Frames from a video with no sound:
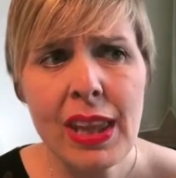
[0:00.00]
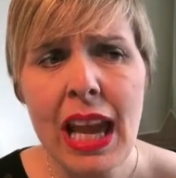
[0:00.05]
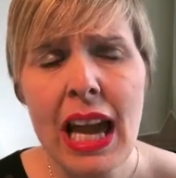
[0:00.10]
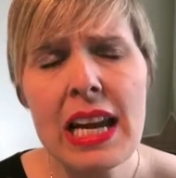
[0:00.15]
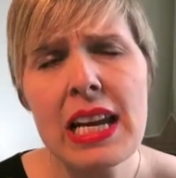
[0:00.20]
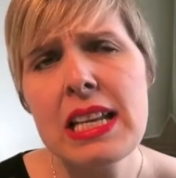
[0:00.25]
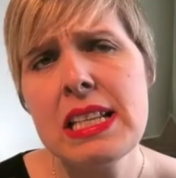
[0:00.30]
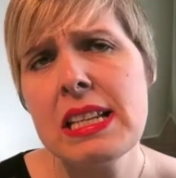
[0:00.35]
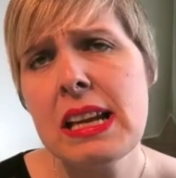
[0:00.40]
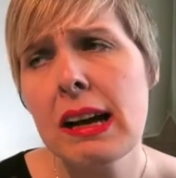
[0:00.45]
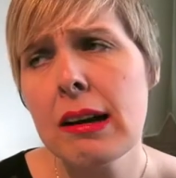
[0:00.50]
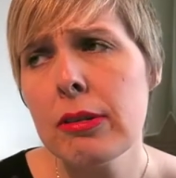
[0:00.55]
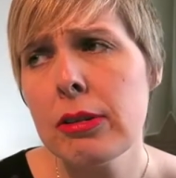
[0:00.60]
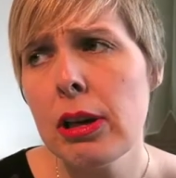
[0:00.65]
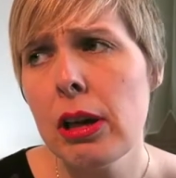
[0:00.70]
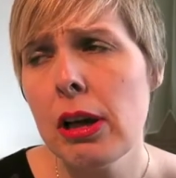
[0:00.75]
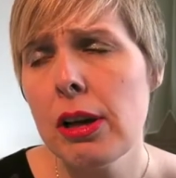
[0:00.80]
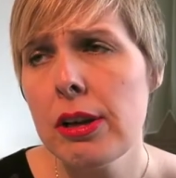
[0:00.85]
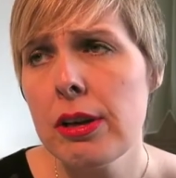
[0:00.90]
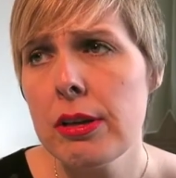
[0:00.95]
any
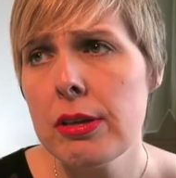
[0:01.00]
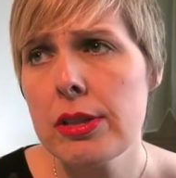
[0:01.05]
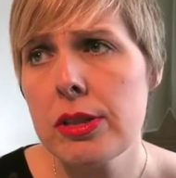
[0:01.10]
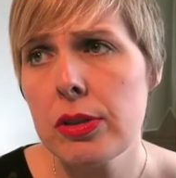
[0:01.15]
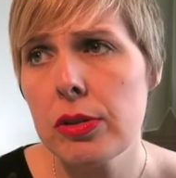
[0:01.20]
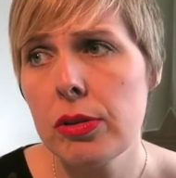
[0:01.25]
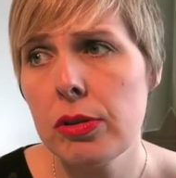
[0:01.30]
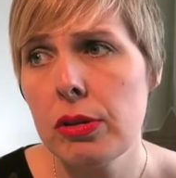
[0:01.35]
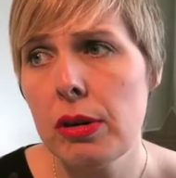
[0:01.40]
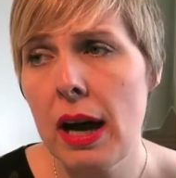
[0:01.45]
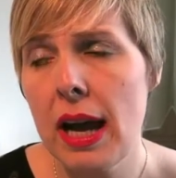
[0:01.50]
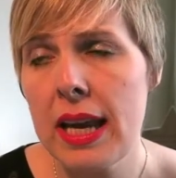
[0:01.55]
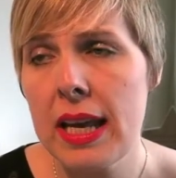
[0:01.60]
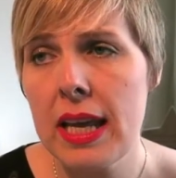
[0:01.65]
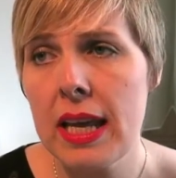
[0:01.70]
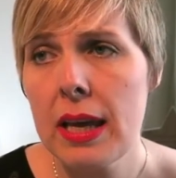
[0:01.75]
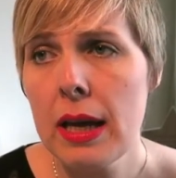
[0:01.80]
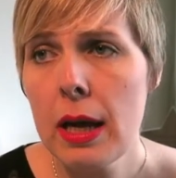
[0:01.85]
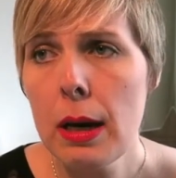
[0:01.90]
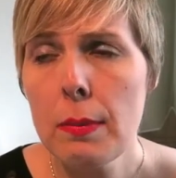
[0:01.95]
downloads or
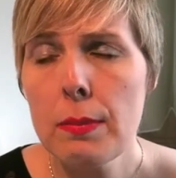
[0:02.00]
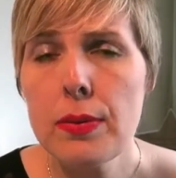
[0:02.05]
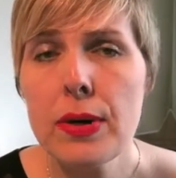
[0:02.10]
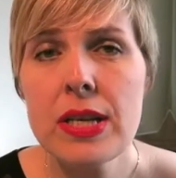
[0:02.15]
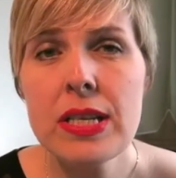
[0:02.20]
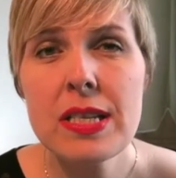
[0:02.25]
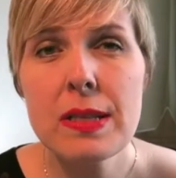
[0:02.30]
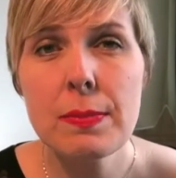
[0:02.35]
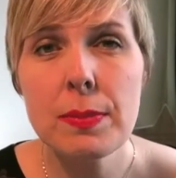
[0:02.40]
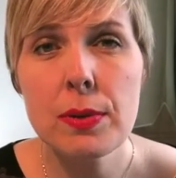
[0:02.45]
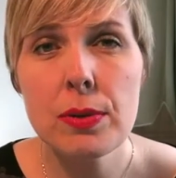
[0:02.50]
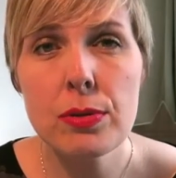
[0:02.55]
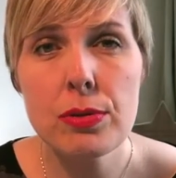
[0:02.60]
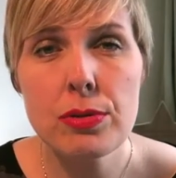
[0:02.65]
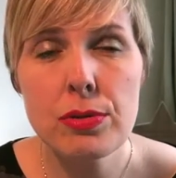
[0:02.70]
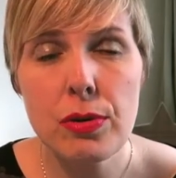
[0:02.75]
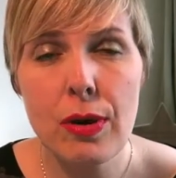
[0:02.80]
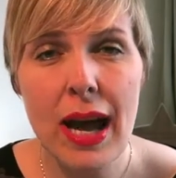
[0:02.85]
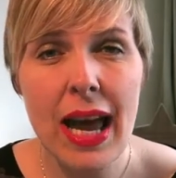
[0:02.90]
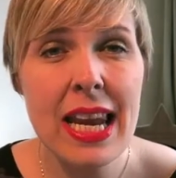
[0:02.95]
any
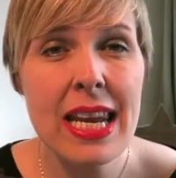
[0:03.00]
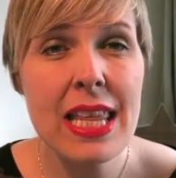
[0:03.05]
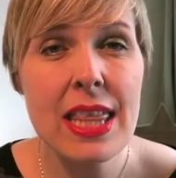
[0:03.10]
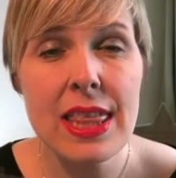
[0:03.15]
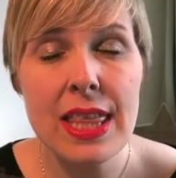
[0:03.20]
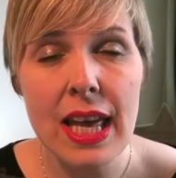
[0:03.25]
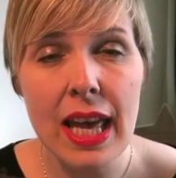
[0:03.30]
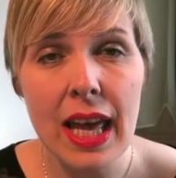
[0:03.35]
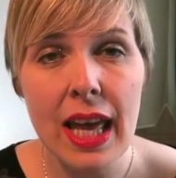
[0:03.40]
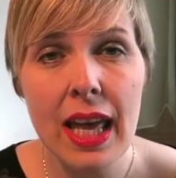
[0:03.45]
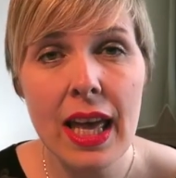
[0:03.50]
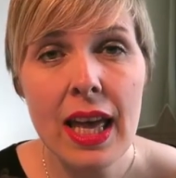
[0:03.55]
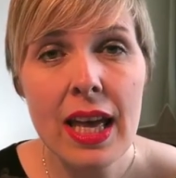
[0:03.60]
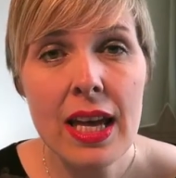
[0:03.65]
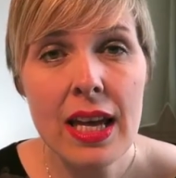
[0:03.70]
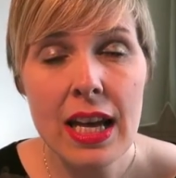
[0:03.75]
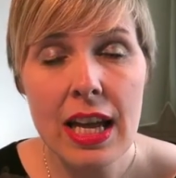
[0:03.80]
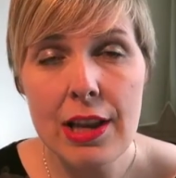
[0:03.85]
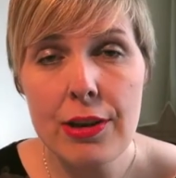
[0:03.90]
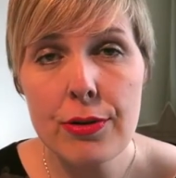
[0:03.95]
printables or anything
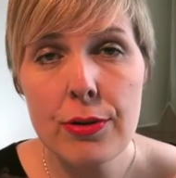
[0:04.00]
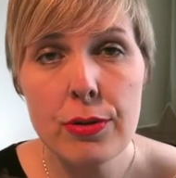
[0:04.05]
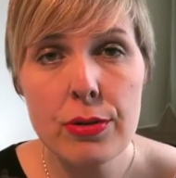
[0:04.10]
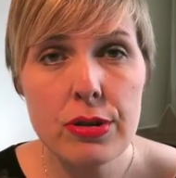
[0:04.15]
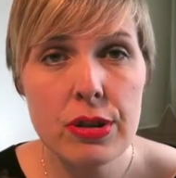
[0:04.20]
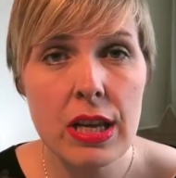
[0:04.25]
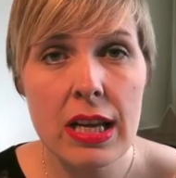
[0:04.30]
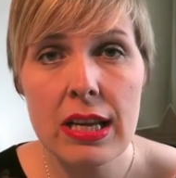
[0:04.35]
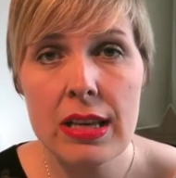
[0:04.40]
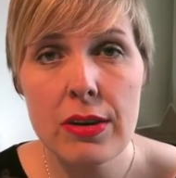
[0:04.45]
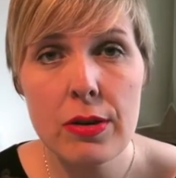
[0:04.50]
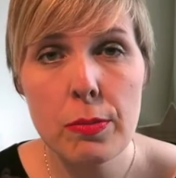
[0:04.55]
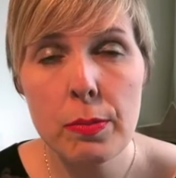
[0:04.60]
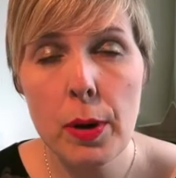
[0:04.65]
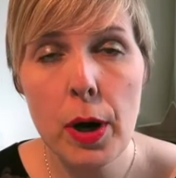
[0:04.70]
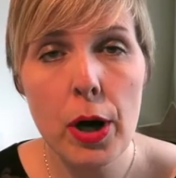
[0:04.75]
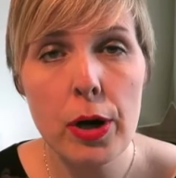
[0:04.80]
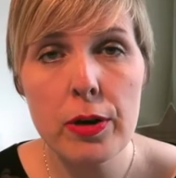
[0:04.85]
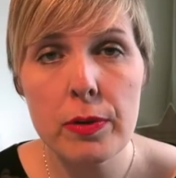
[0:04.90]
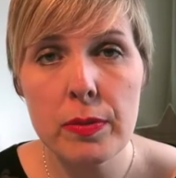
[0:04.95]
in your
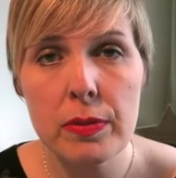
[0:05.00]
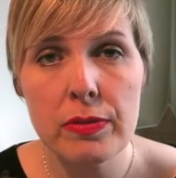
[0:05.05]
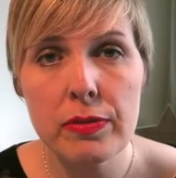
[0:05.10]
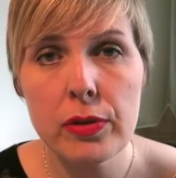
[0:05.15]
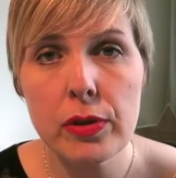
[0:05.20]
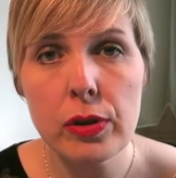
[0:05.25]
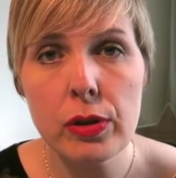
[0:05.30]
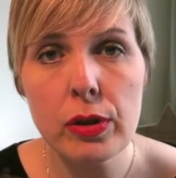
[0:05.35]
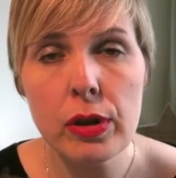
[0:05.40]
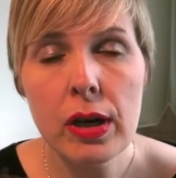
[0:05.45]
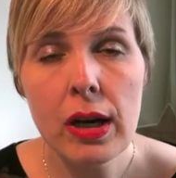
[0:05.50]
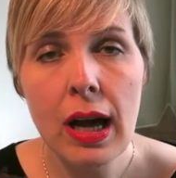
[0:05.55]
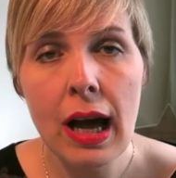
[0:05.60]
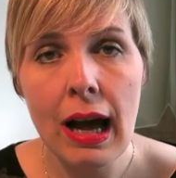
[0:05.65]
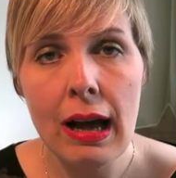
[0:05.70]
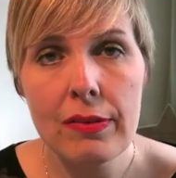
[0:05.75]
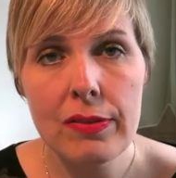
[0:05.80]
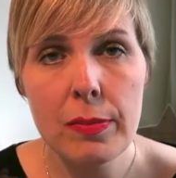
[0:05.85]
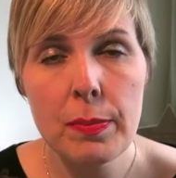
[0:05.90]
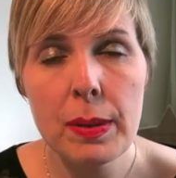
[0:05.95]
post before,
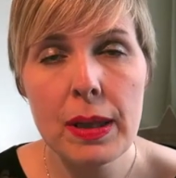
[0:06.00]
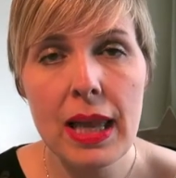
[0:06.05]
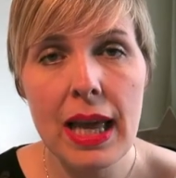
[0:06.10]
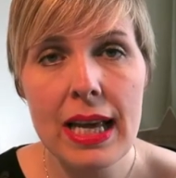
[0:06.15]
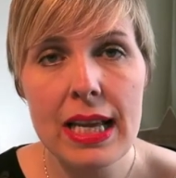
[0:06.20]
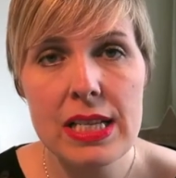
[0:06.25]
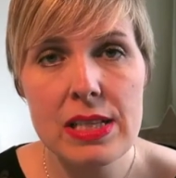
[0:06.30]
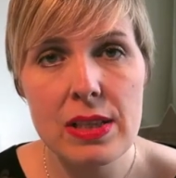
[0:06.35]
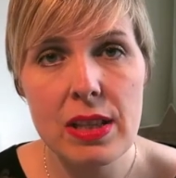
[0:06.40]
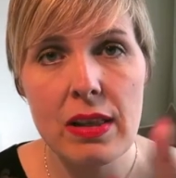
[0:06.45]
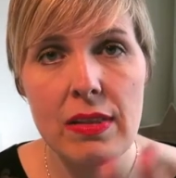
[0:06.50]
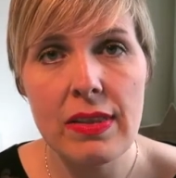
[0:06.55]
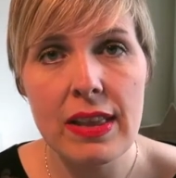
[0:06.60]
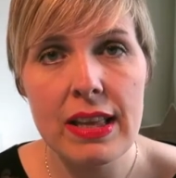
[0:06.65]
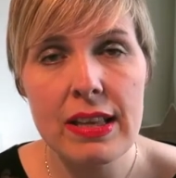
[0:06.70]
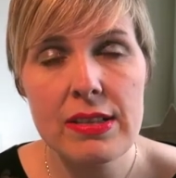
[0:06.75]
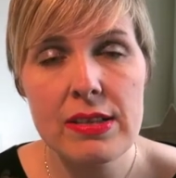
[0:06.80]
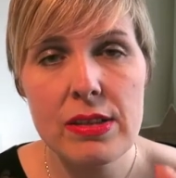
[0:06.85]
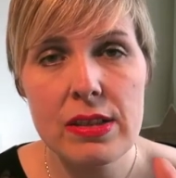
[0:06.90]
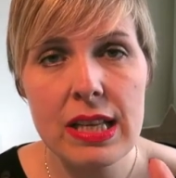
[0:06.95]
have a place that
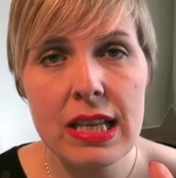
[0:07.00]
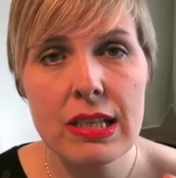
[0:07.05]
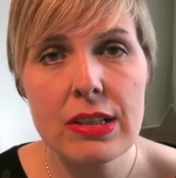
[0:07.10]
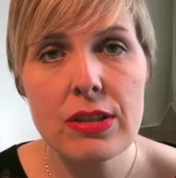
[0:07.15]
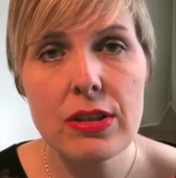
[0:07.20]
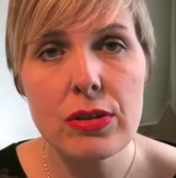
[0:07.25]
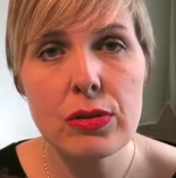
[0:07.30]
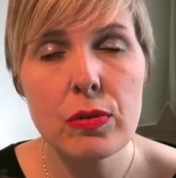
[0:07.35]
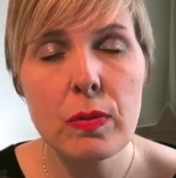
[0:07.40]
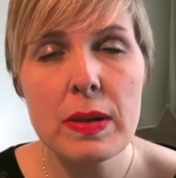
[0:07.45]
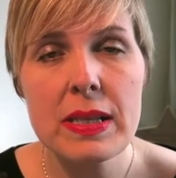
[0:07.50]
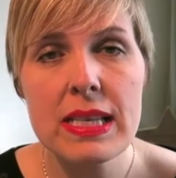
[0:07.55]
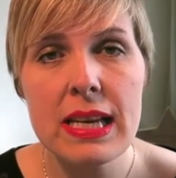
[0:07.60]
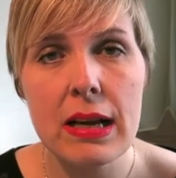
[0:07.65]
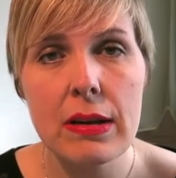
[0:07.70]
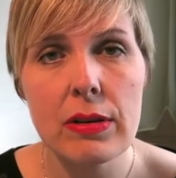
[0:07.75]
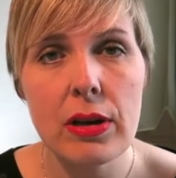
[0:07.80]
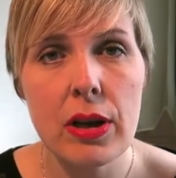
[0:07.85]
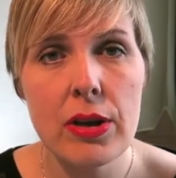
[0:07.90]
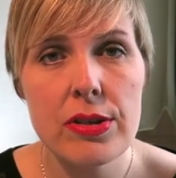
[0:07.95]
these things can all be
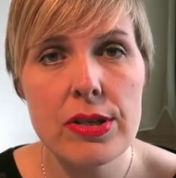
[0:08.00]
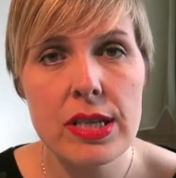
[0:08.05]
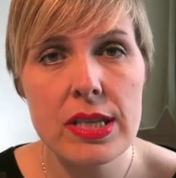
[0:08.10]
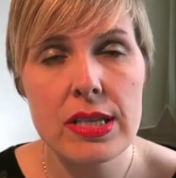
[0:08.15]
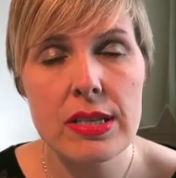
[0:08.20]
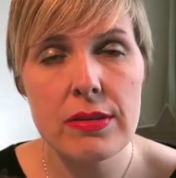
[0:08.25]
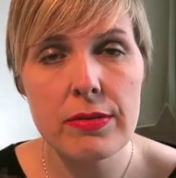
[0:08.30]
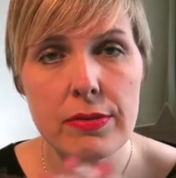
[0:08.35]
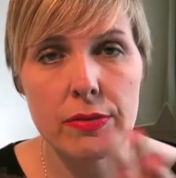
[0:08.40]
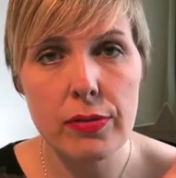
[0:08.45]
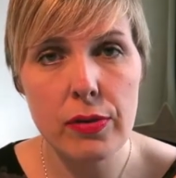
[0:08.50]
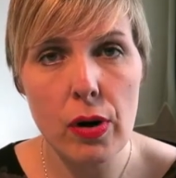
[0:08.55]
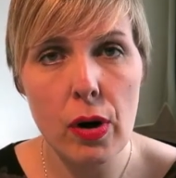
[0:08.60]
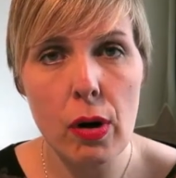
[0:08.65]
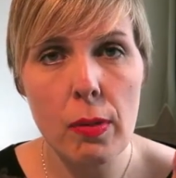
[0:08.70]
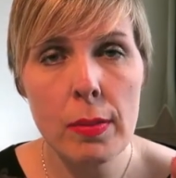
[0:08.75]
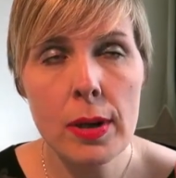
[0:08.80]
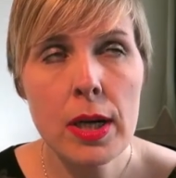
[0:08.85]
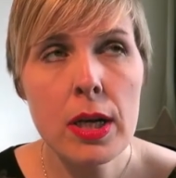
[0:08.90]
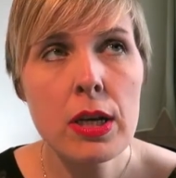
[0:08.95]
downloaded
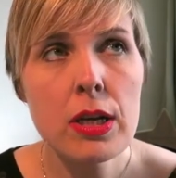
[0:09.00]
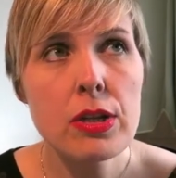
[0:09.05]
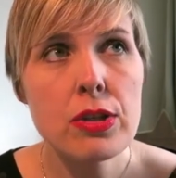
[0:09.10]
from.